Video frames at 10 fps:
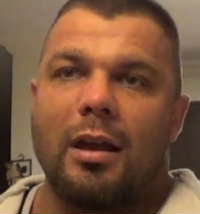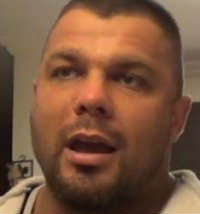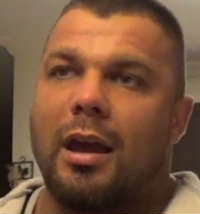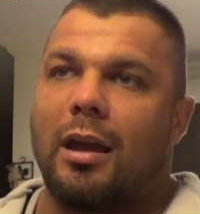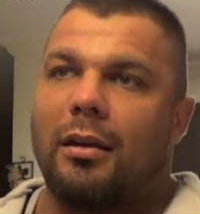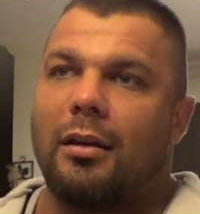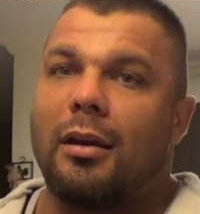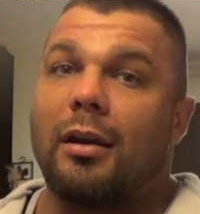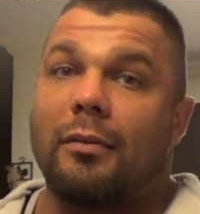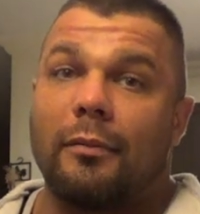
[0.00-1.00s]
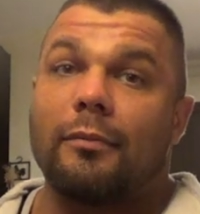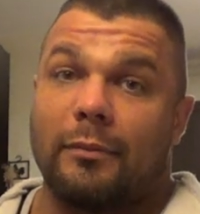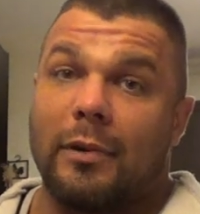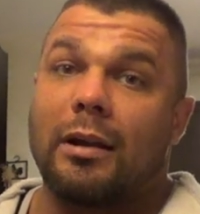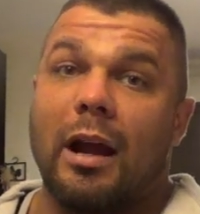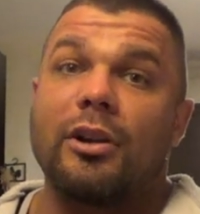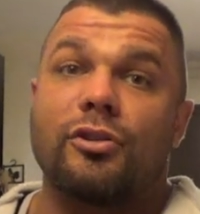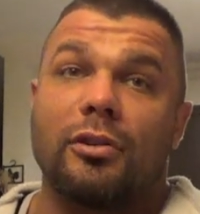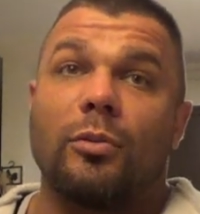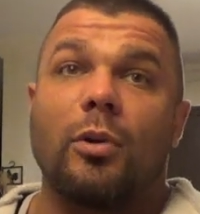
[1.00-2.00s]
And a guy
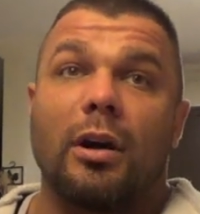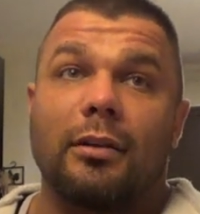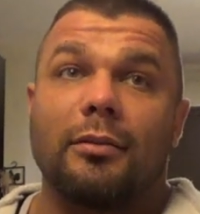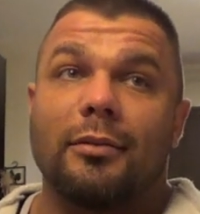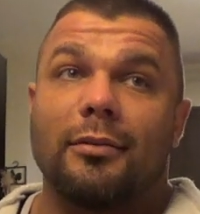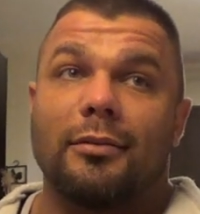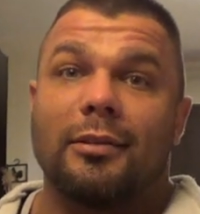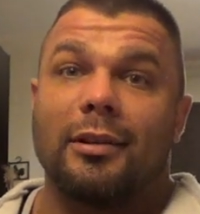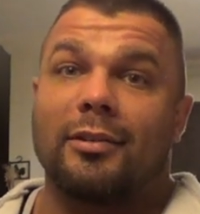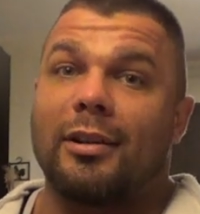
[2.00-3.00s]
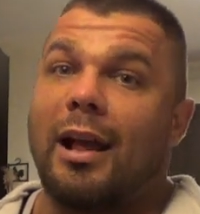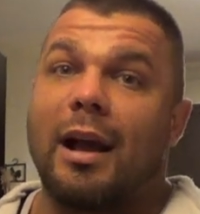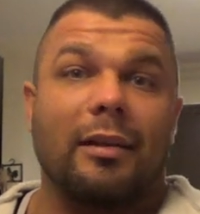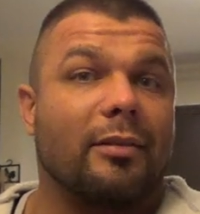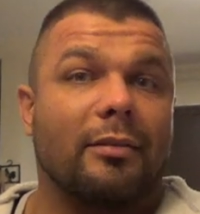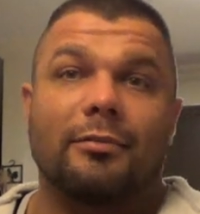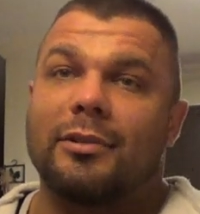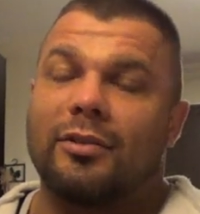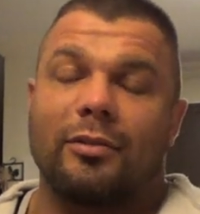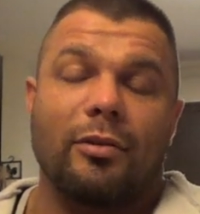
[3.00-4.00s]
should have won his class
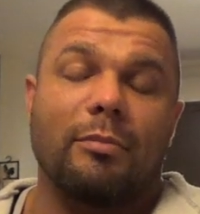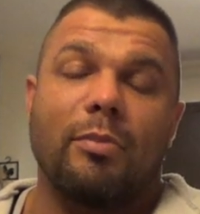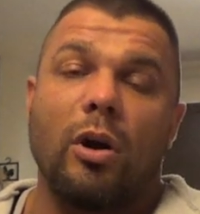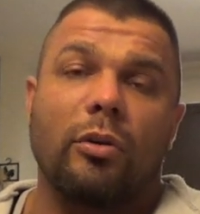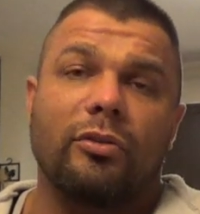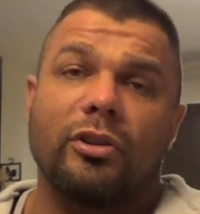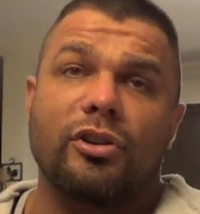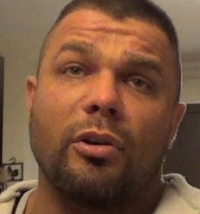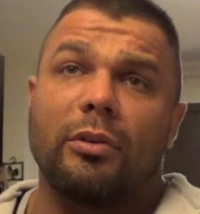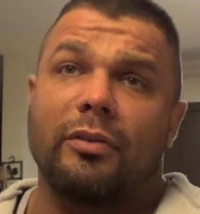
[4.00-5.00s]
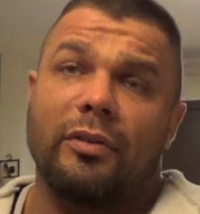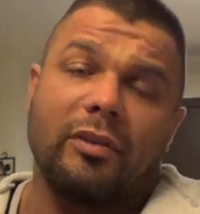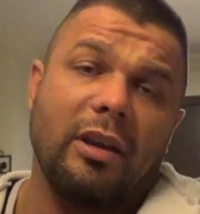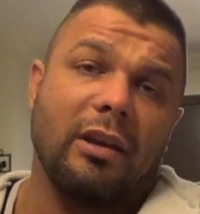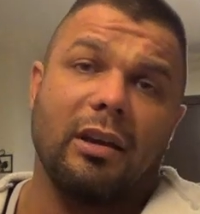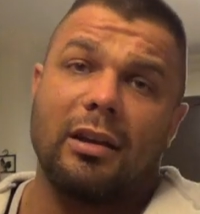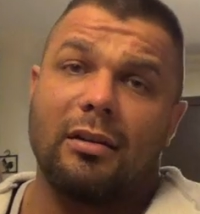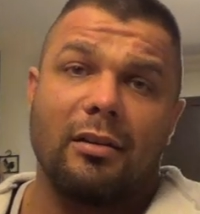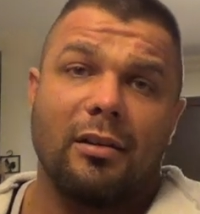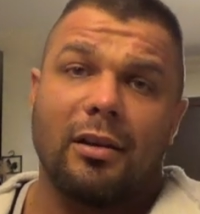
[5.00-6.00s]
and just couldn't pose to show his physique.
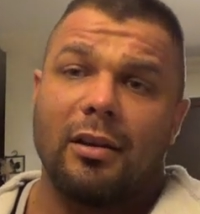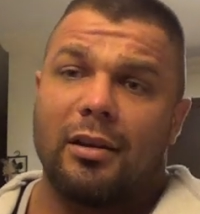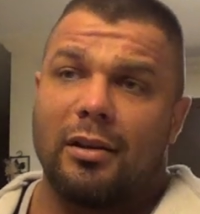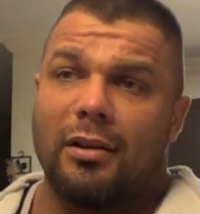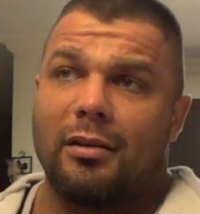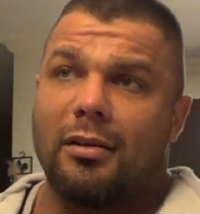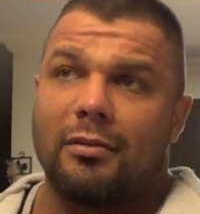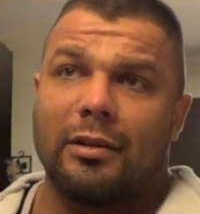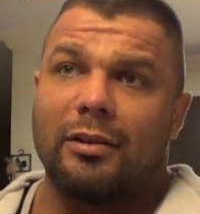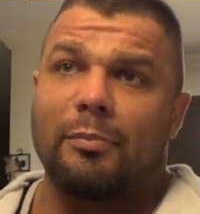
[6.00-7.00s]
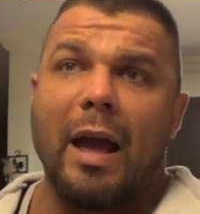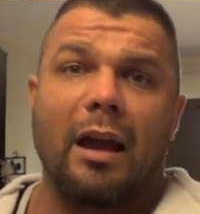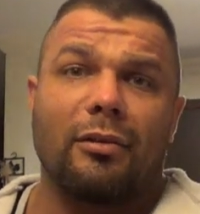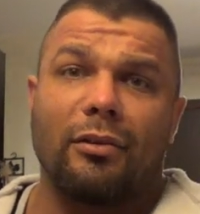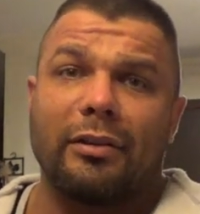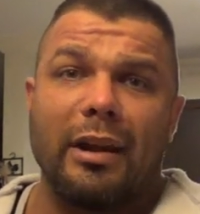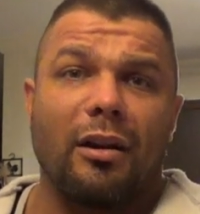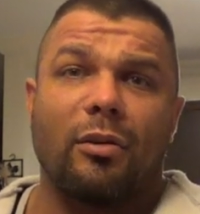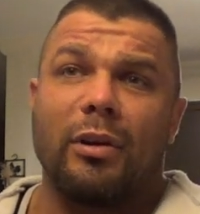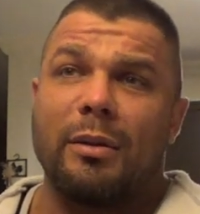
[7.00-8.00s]
And, his back looked
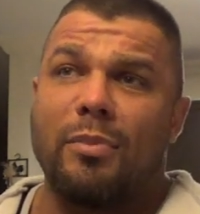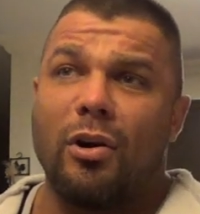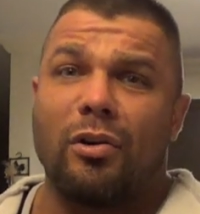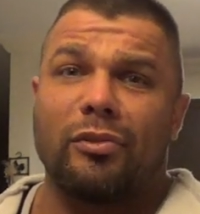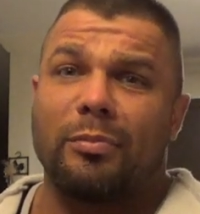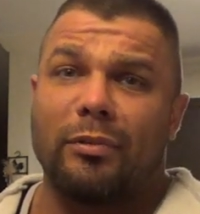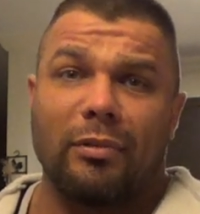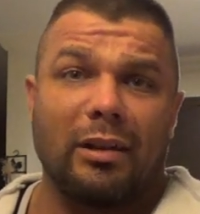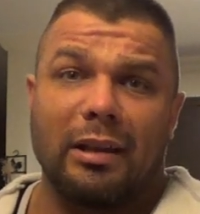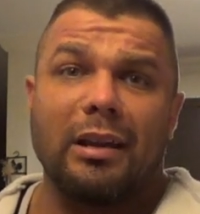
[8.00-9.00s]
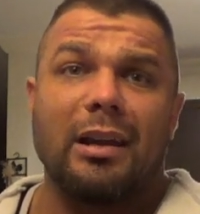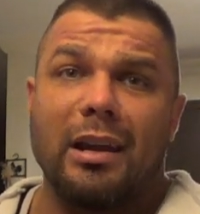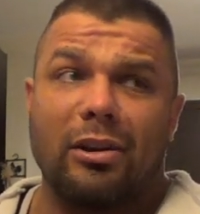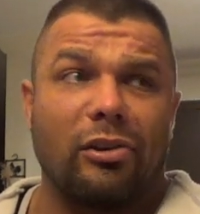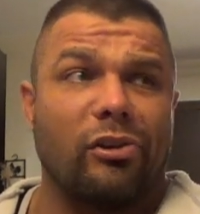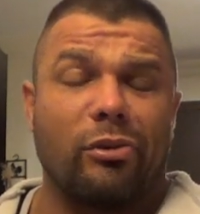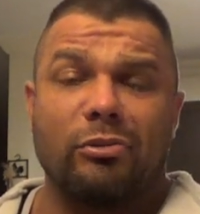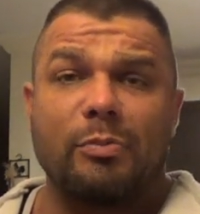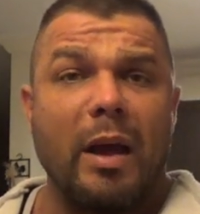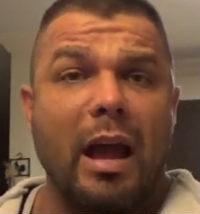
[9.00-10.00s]
narrow when he posed, but really he had a
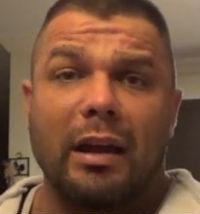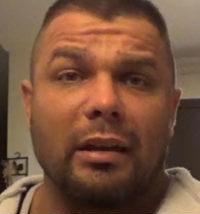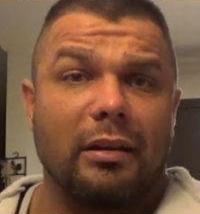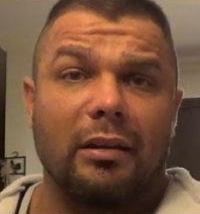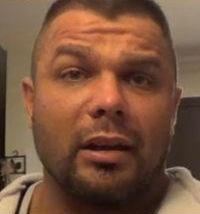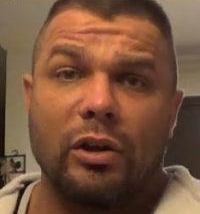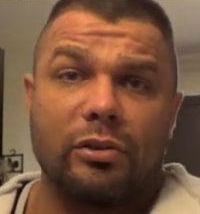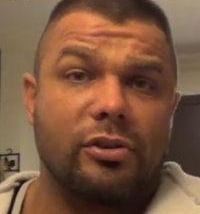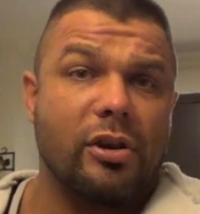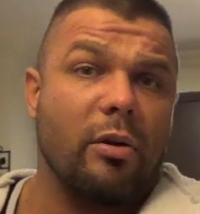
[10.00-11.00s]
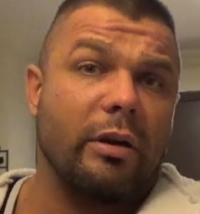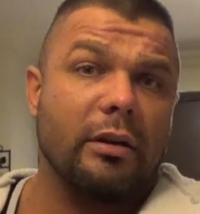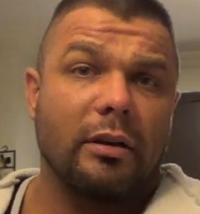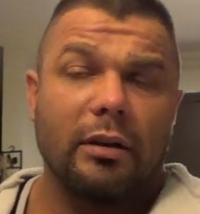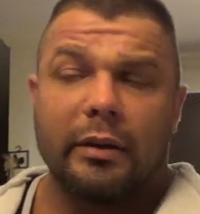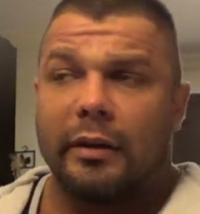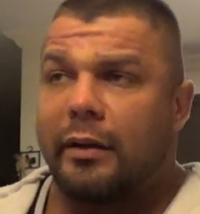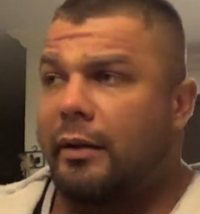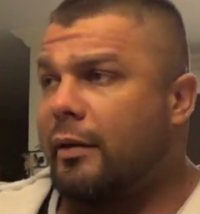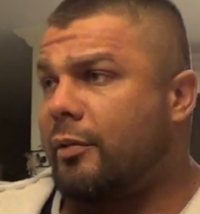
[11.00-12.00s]
huge back and he couldn't show it.
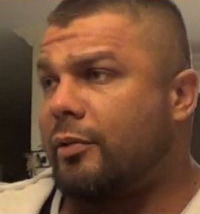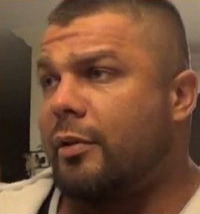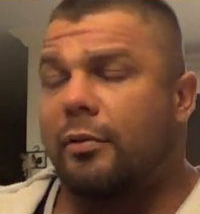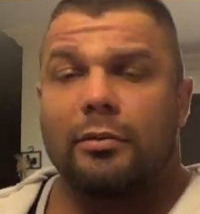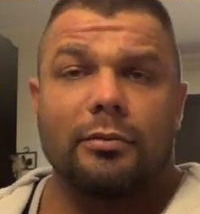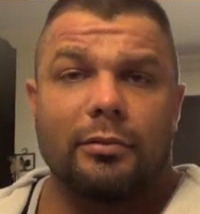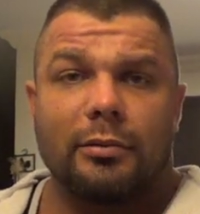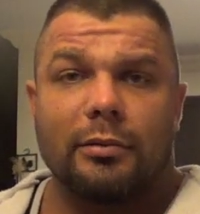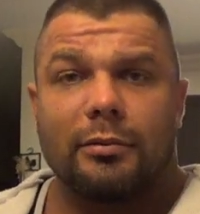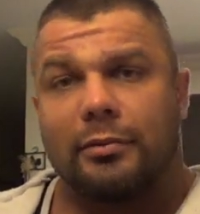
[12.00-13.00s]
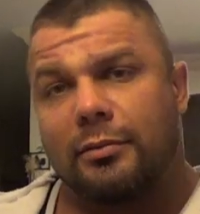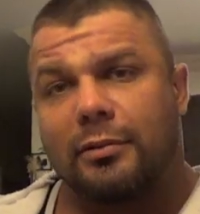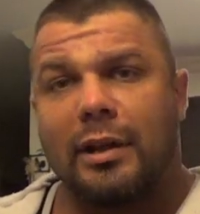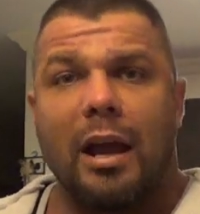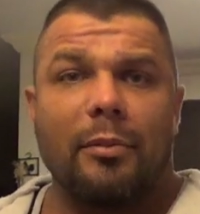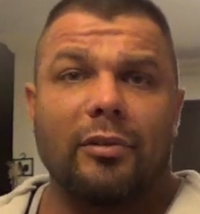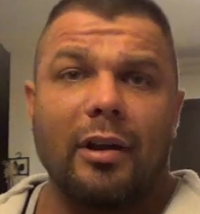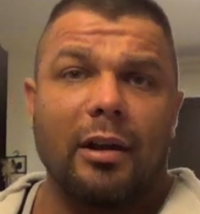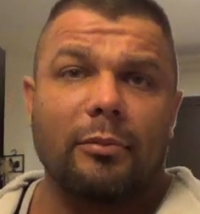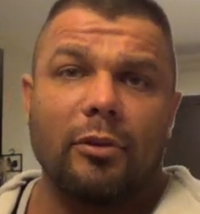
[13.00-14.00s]
So the guy
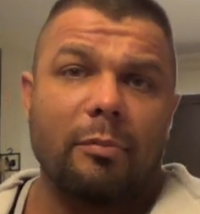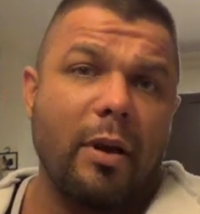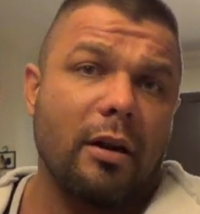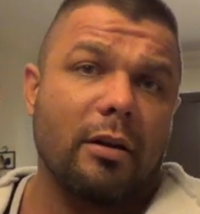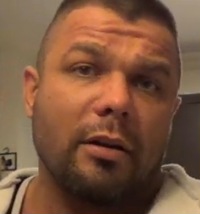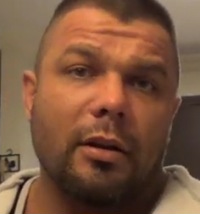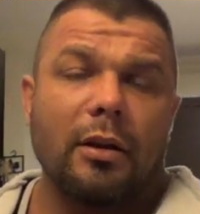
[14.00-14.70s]
beside him looked better.